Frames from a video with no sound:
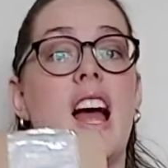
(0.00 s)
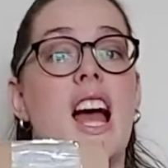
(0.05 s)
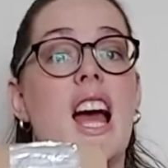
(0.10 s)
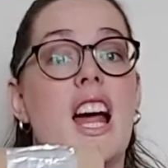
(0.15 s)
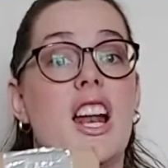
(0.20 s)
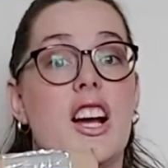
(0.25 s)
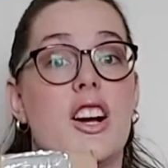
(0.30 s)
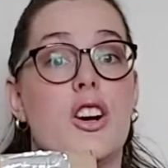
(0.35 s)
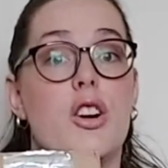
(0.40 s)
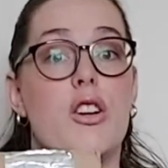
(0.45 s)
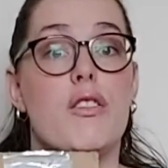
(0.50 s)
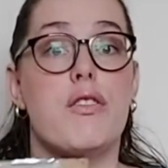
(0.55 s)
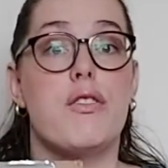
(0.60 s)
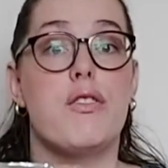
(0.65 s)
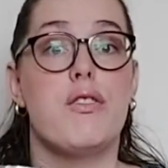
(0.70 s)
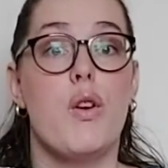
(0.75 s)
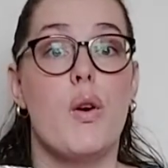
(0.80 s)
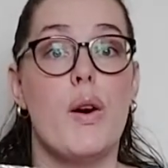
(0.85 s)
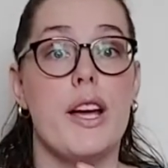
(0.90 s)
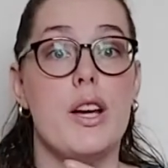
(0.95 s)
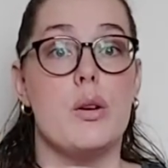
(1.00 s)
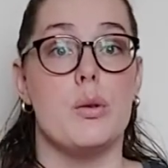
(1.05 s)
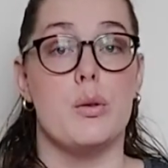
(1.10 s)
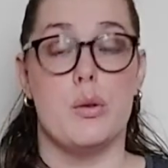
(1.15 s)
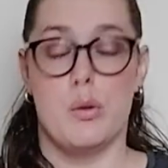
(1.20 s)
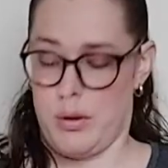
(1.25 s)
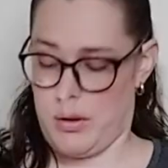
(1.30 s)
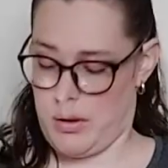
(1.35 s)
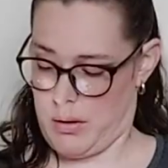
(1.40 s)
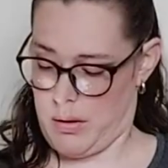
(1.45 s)
and I got
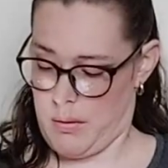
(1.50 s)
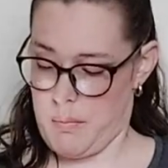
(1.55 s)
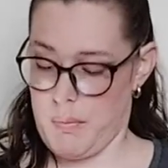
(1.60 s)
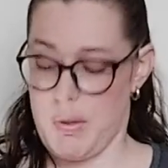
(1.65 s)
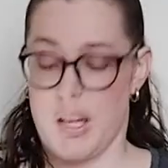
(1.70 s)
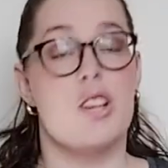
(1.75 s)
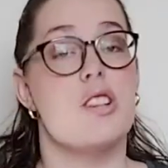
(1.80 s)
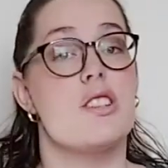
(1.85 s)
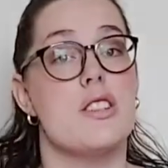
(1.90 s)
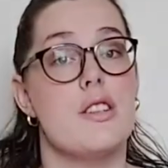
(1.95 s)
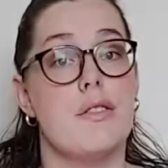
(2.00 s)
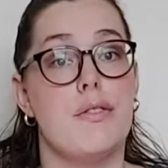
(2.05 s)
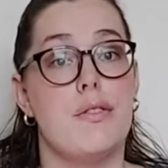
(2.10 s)
foil because the